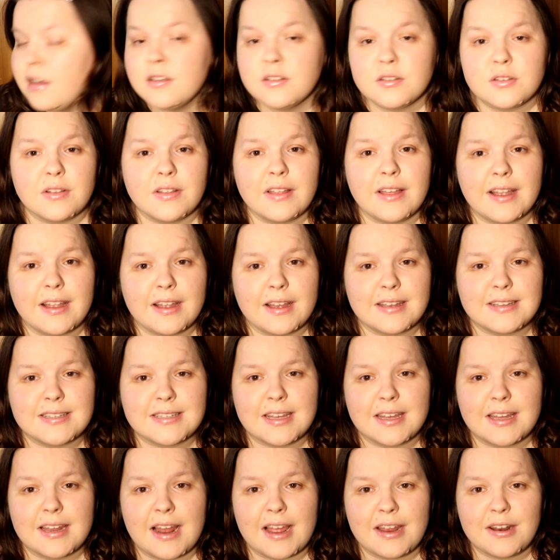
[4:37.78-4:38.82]
So like I
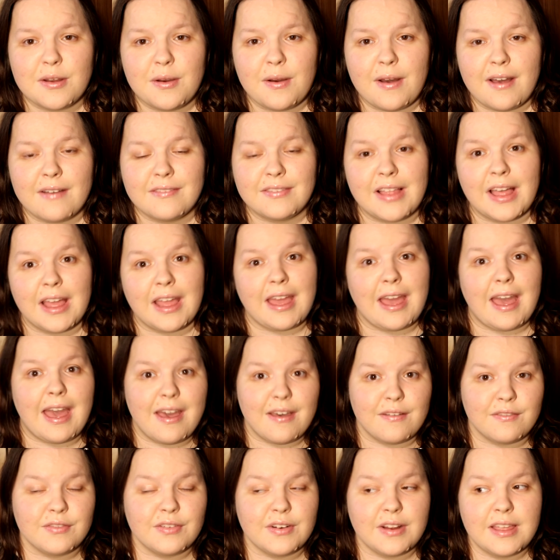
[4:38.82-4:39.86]
said, I don't have like
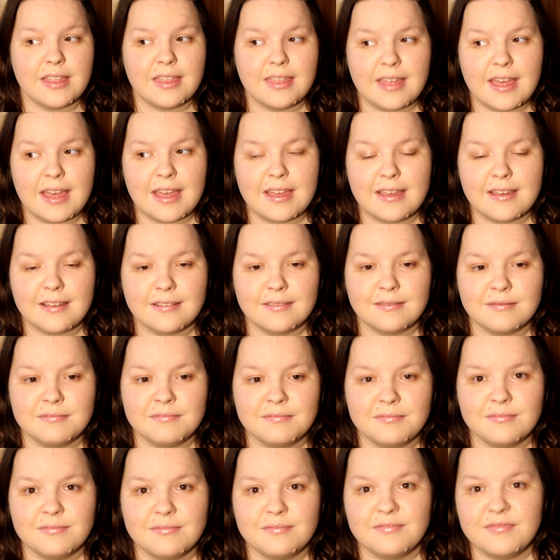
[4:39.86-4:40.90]
everything
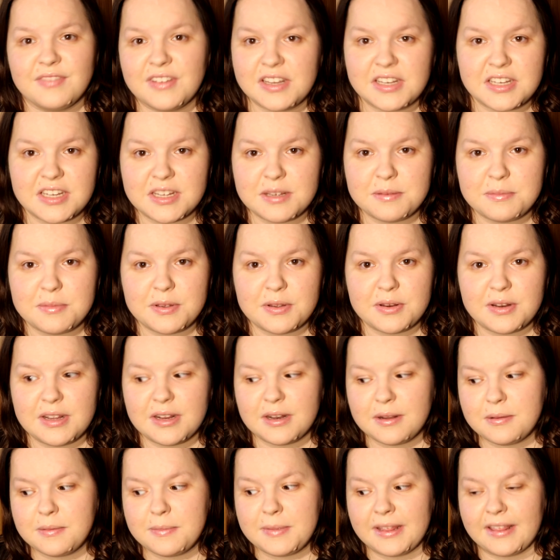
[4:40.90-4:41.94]
Fenty Beauty
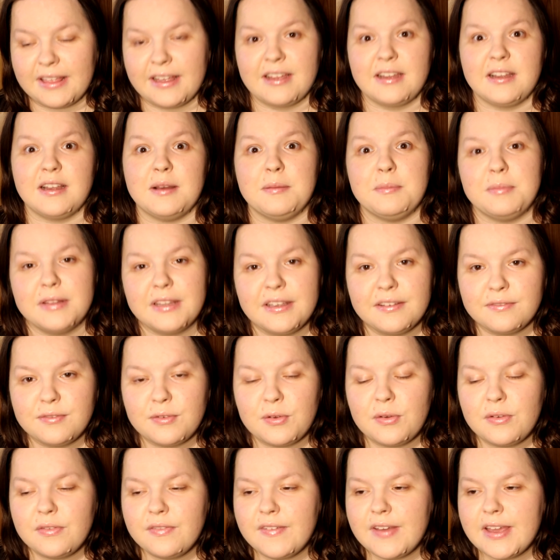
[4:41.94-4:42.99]
to be like a complete
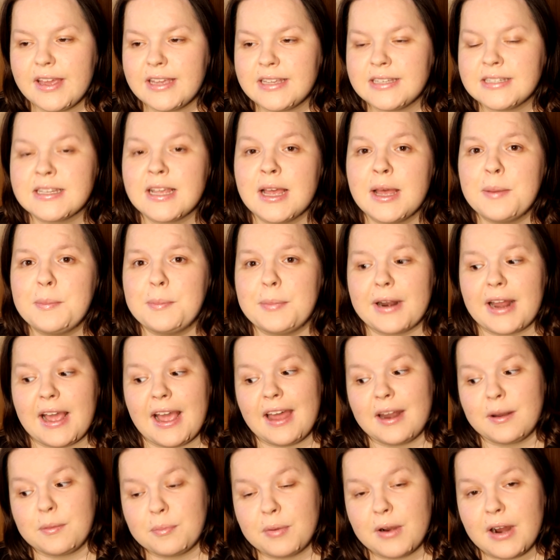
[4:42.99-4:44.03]
full face, but I
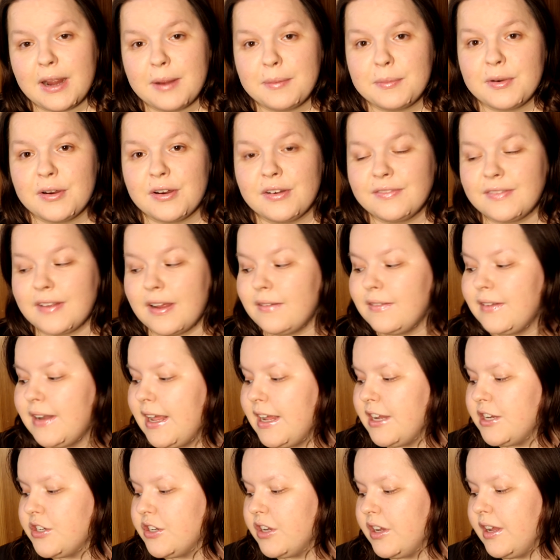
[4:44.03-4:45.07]
had a primer,
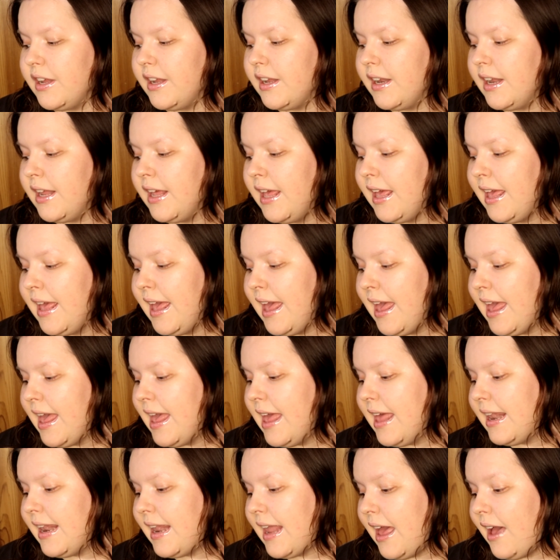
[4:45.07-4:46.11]
foundation,
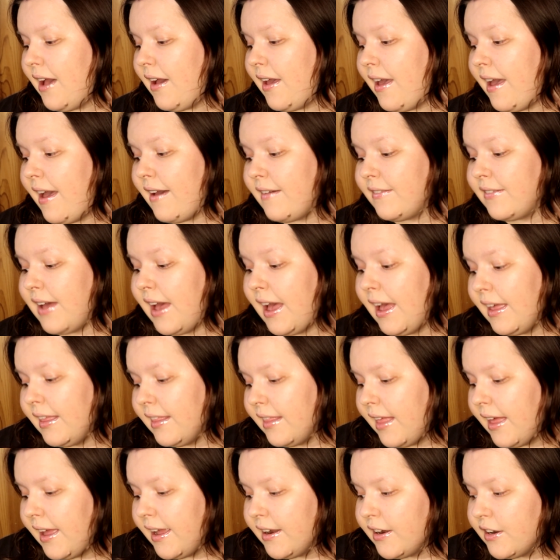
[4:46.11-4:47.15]
and now I have
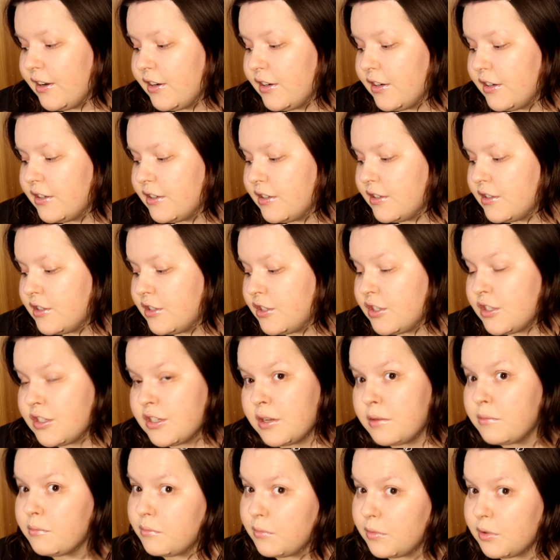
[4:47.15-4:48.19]

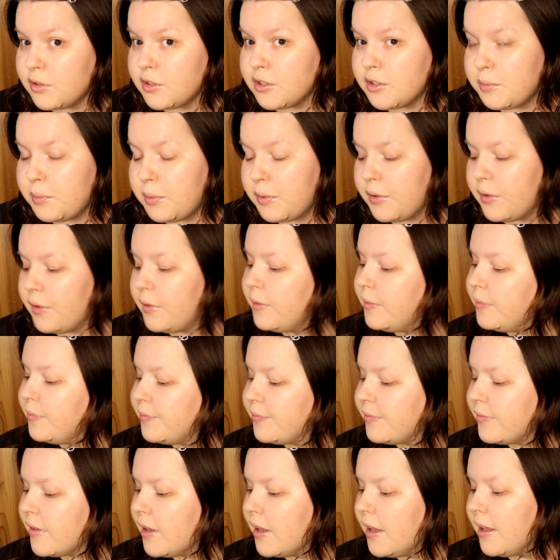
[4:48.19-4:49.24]
highlighters, multiple,
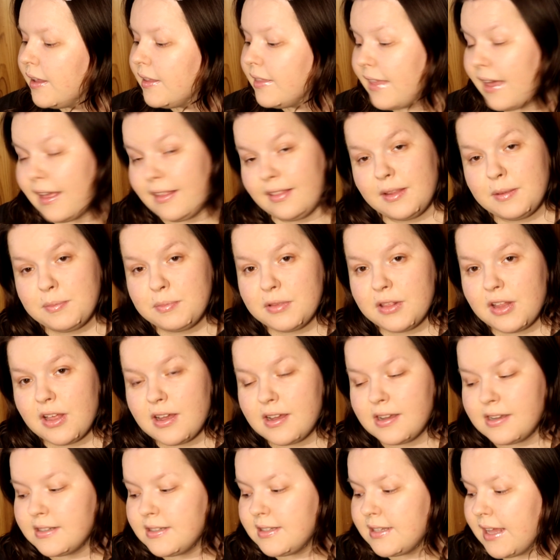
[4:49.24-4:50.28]
that lip
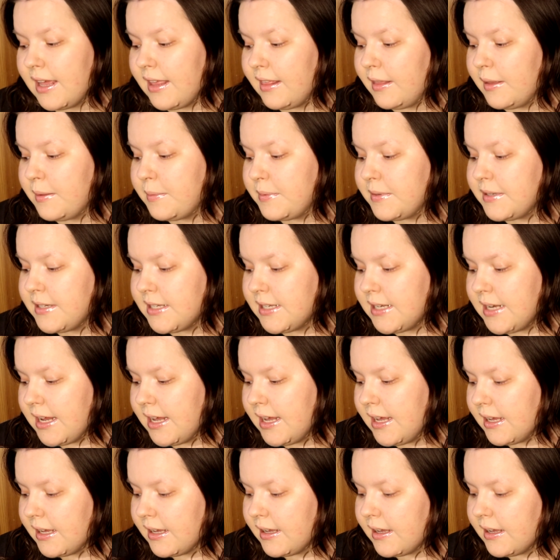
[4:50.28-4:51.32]
gloss, a
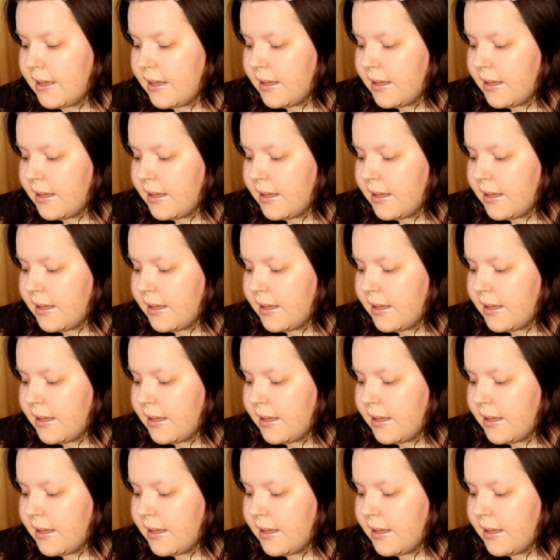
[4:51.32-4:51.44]
lipstick,